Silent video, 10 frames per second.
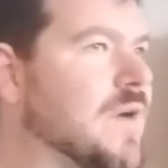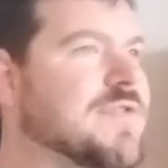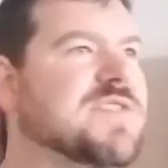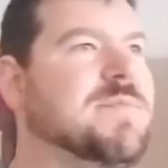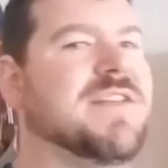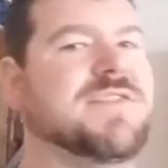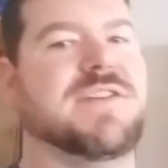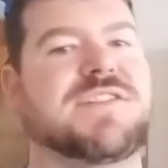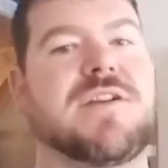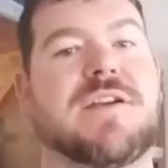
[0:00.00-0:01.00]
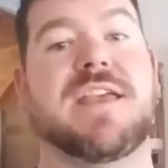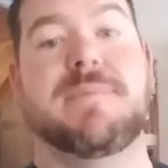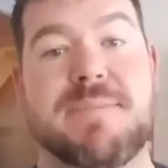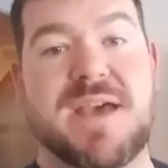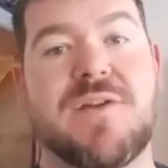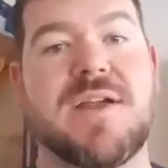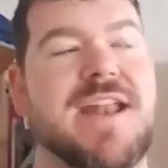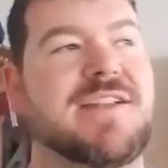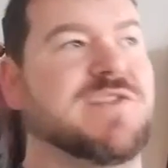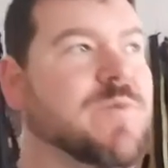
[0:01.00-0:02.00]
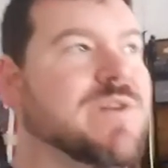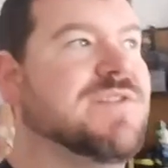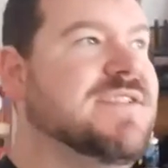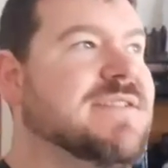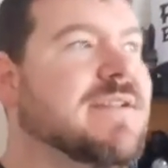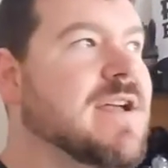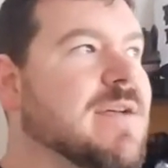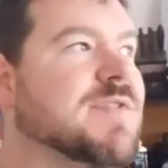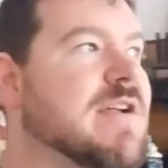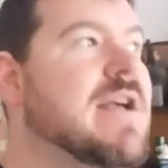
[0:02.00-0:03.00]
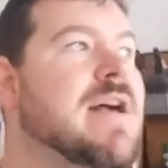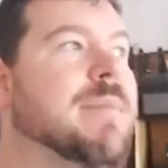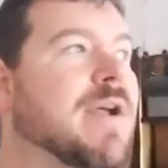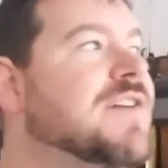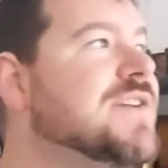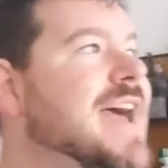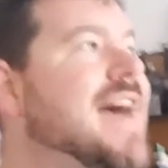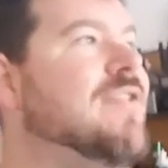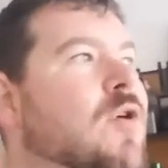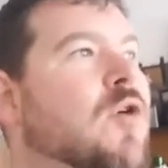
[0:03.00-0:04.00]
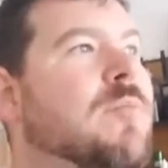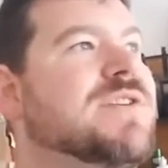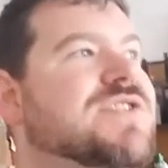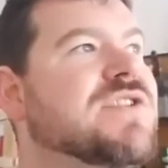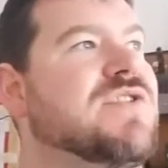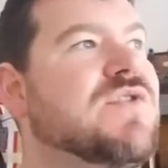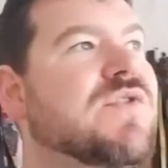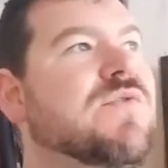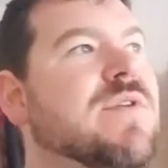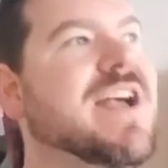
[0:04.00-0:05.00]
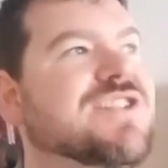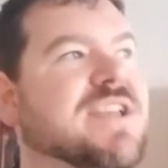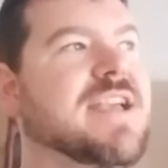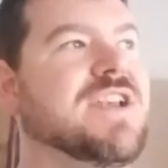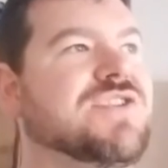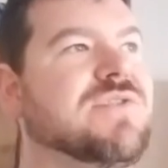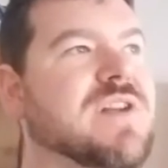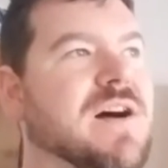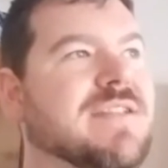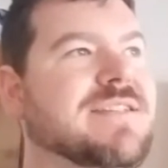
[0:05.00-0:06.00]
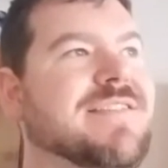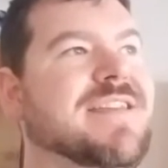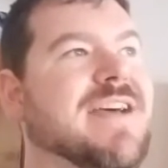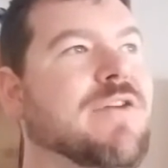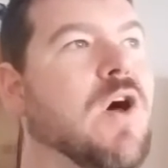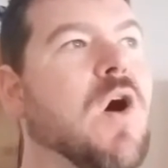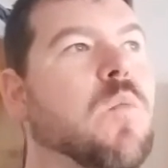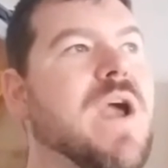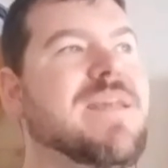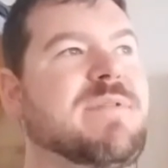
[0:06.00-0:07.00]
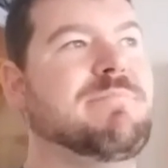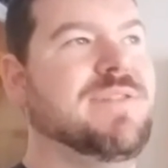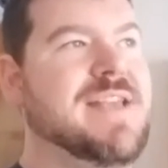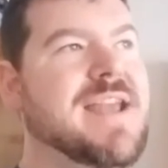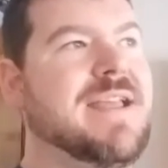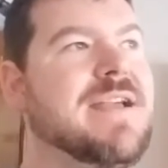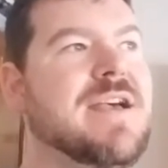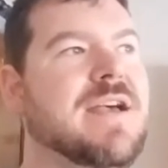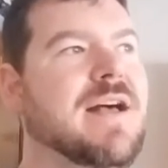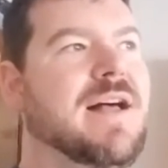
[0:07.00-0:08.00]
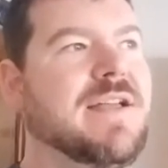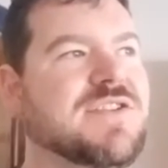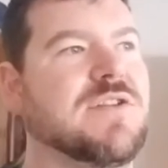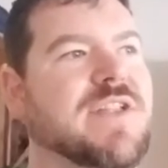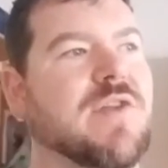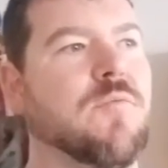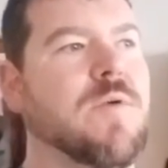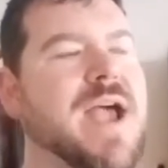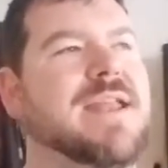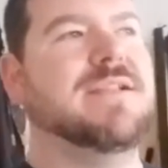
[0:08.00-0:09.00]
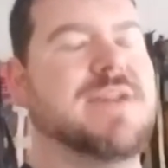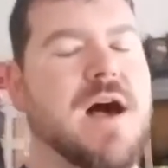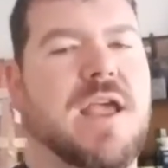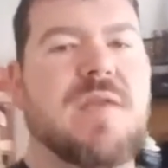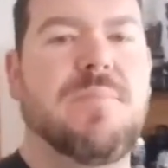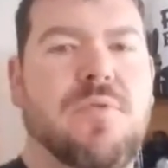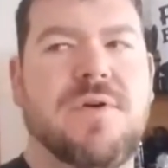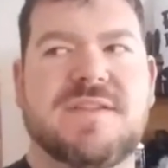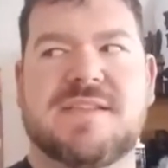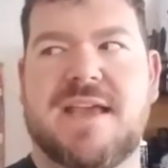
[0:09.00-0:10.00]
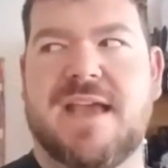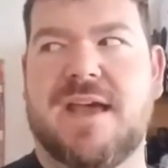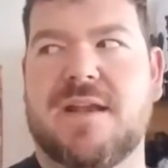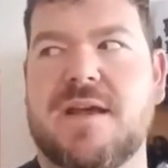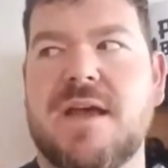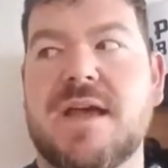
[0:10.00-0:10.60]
river spots are going to start getting better again as the winter comes around but also i have a whole bunch of new educational content that i've already been planning uh, sort of like writing talking points and